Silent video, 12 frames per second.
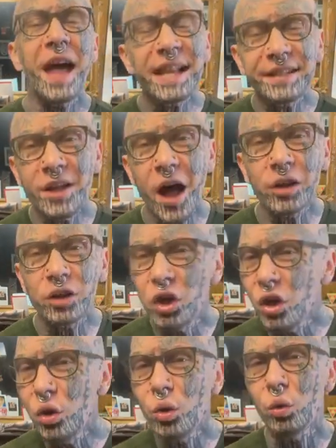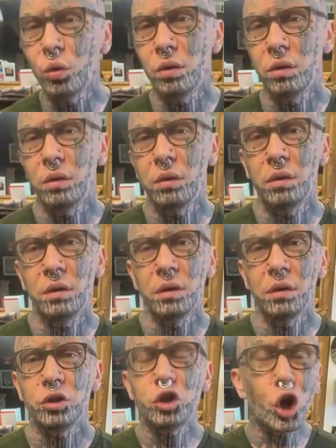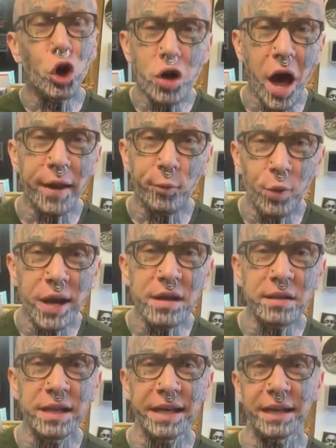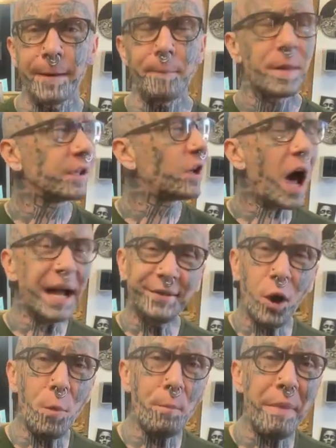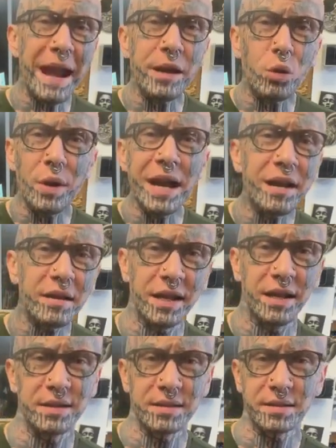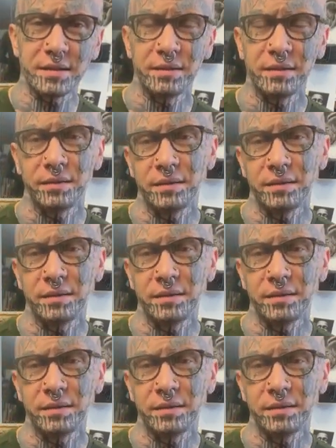That's not you. You're not a weakling. God don't make weaklings.